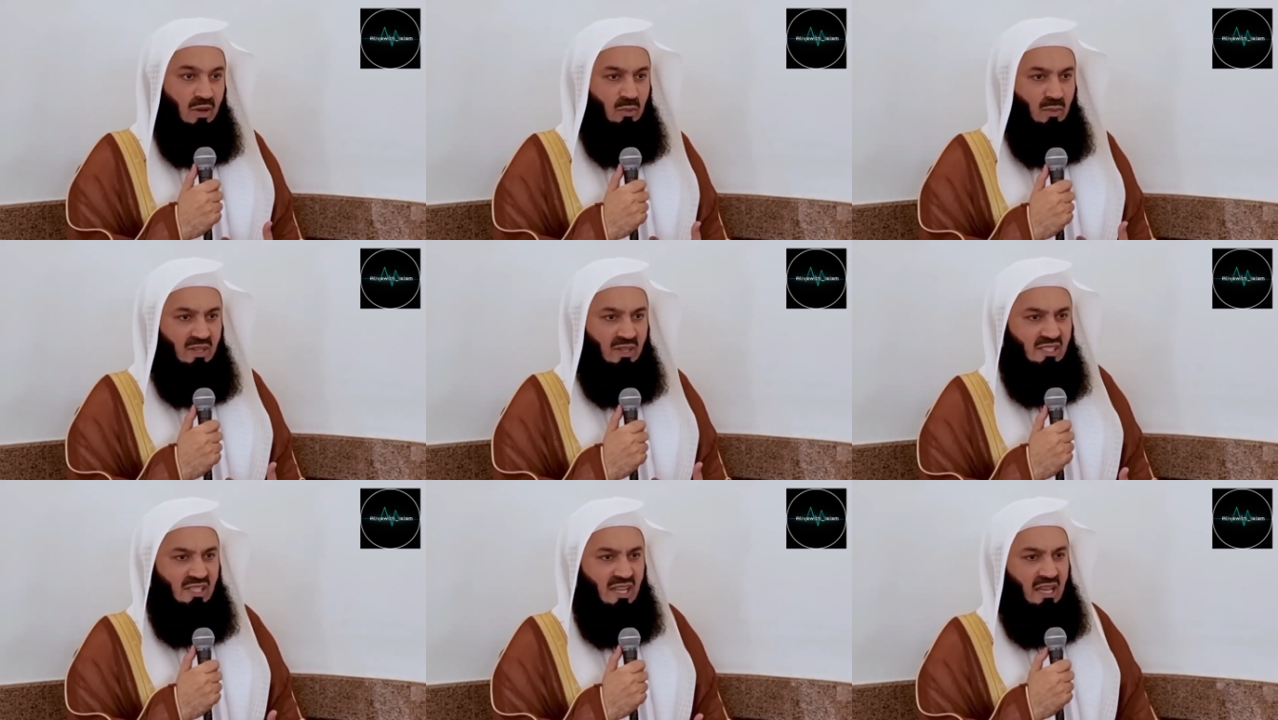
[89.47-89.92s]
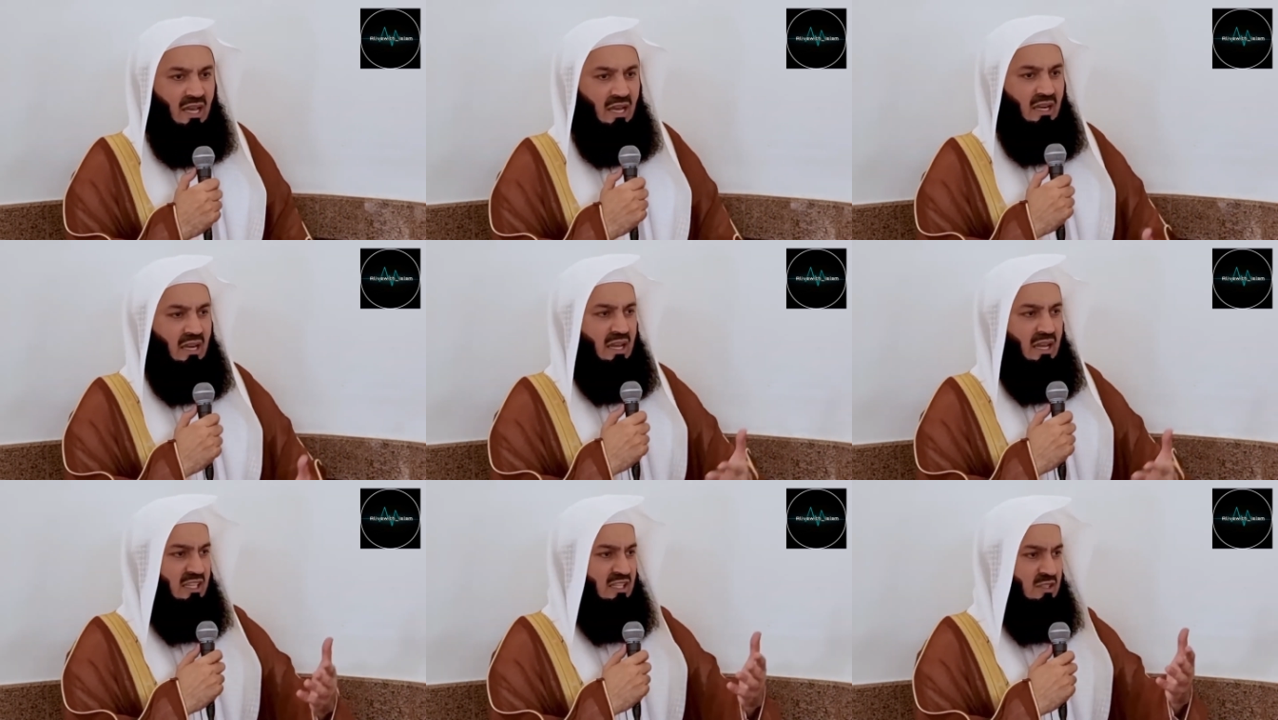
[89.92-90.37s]
When we say
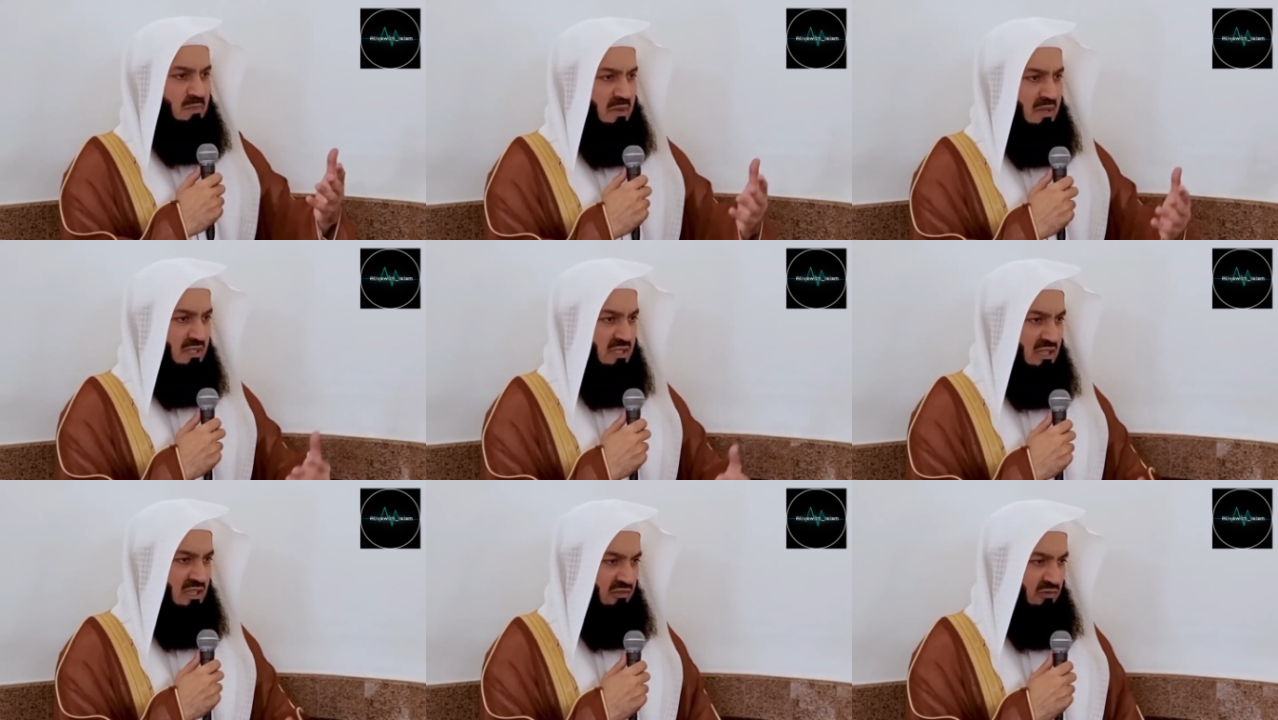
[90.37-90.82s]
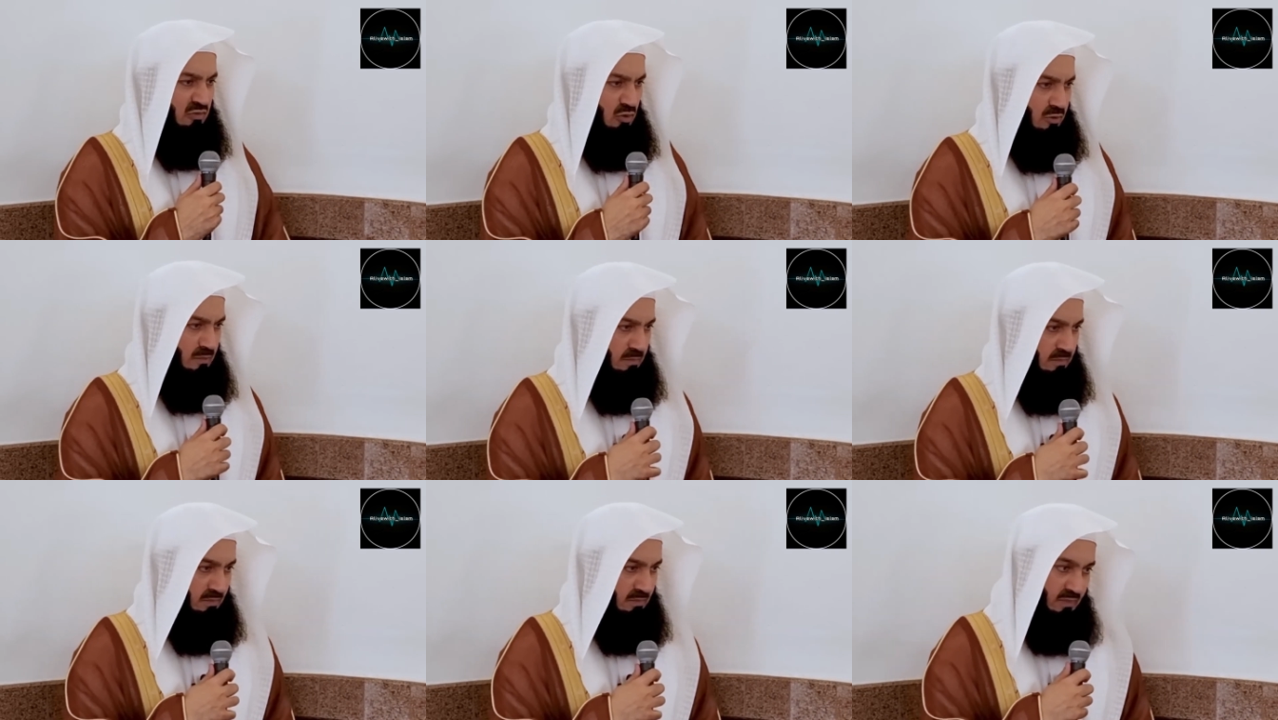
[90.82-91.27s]
Allah is
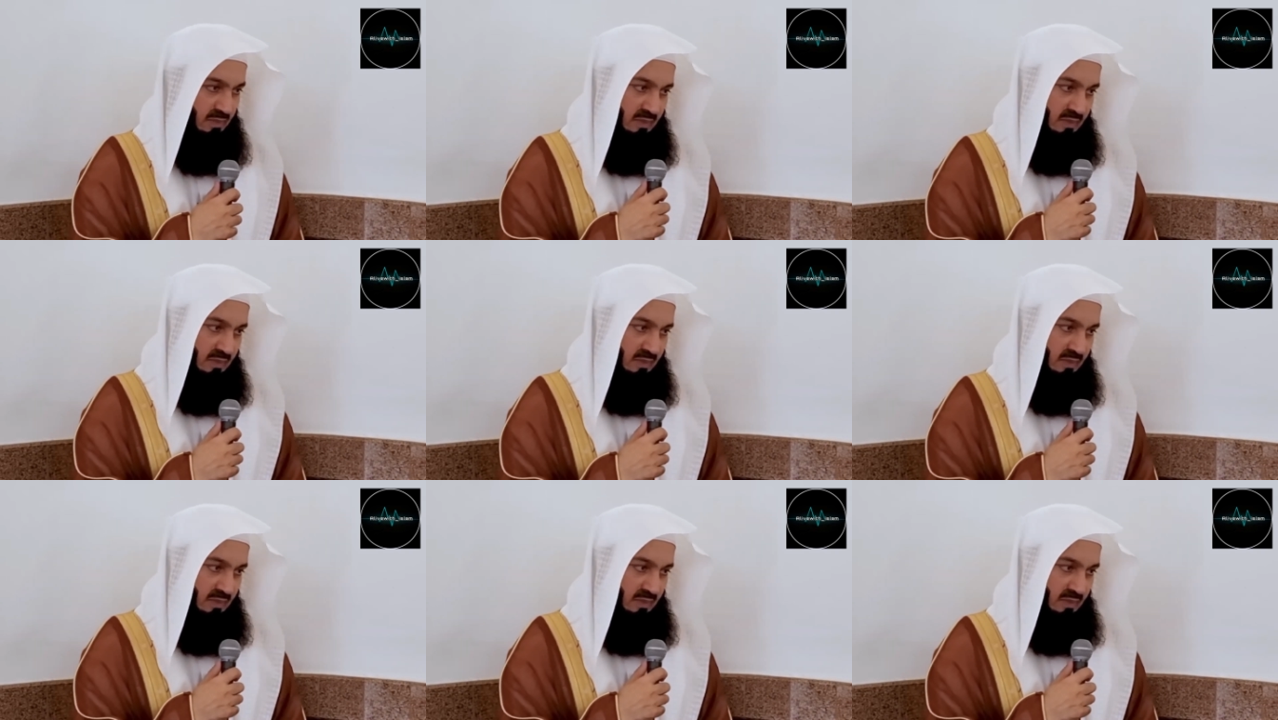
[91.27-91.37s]
merciful,